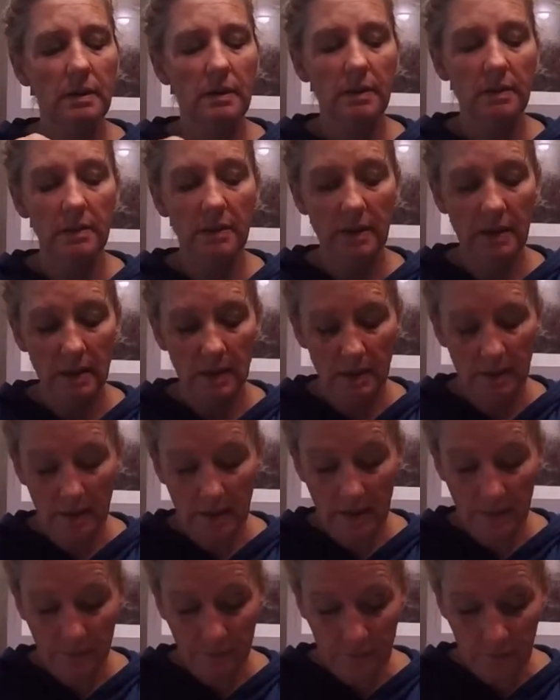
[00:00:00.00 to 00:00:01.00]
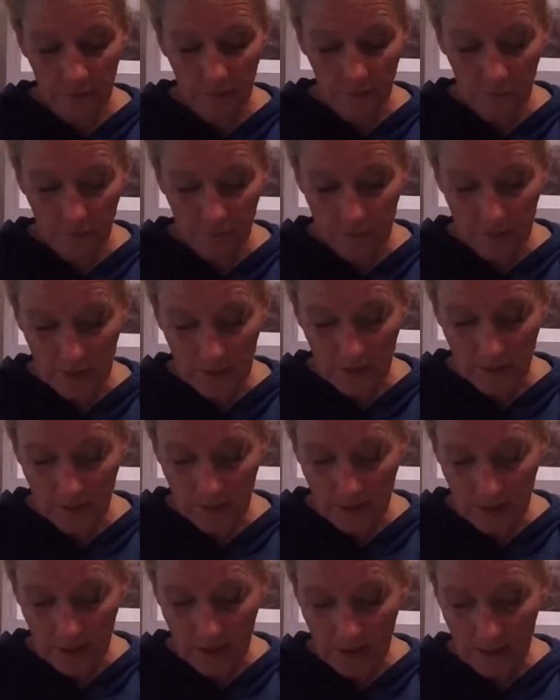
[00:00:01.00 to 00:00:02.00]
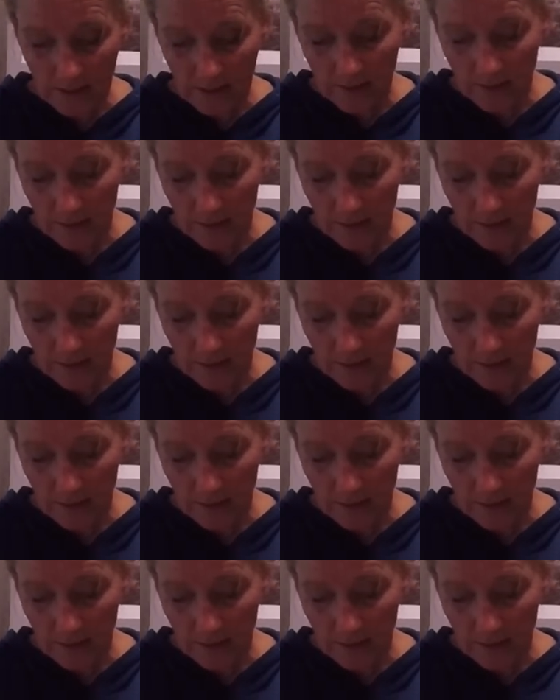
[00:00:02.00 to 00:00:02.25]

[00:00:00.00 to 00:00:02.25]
then after you've done that,